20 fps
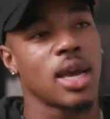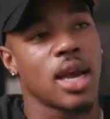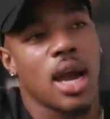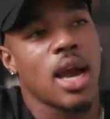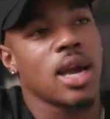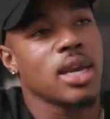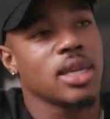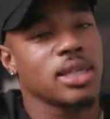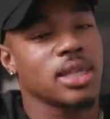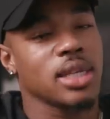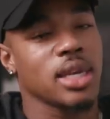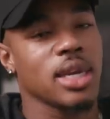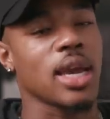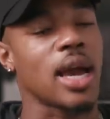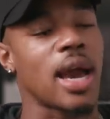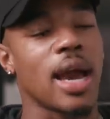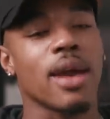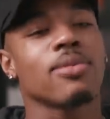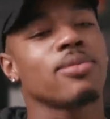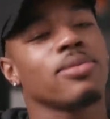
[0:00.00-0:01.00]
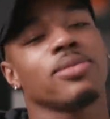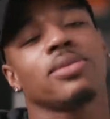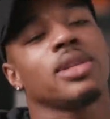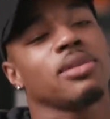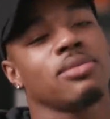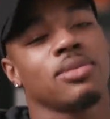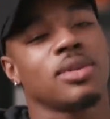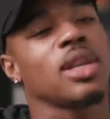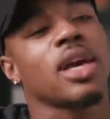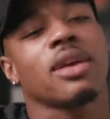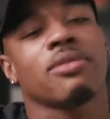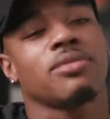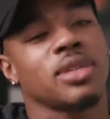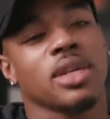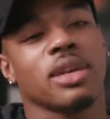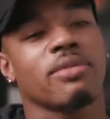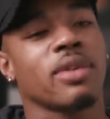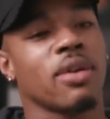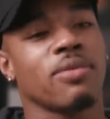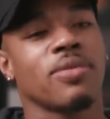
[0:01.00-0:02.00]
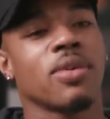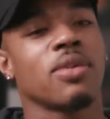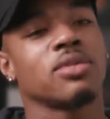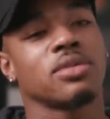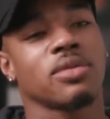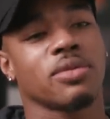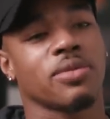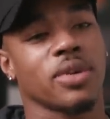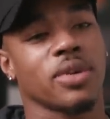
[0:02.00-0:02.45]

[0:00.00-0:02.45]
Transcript: Honestly, I really would love to give out phones for